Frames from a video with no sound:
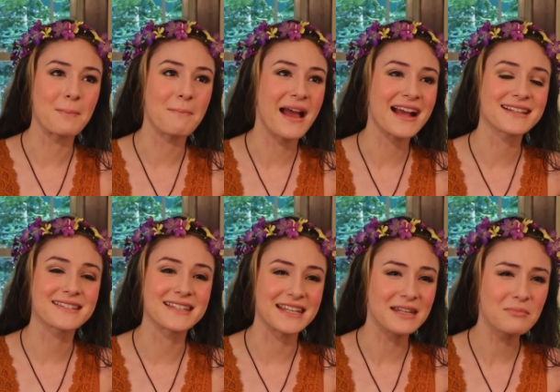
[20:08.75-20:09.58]

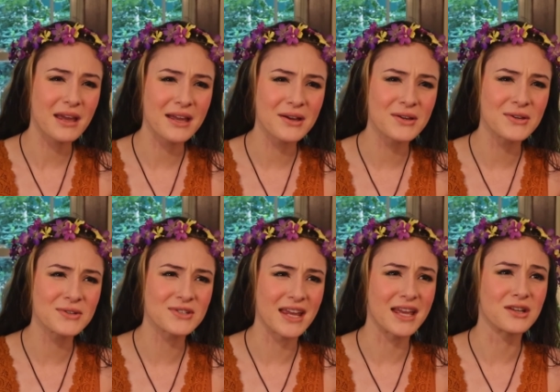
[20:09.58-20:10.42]
mass
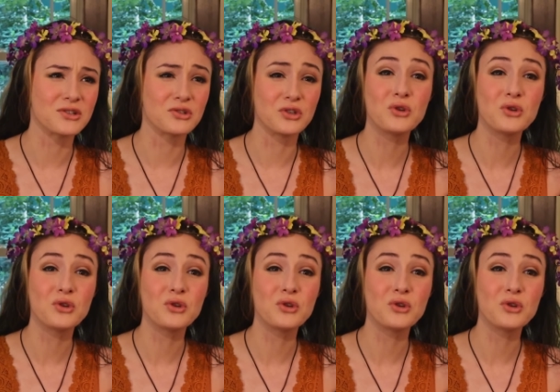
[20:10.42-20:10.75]
emails and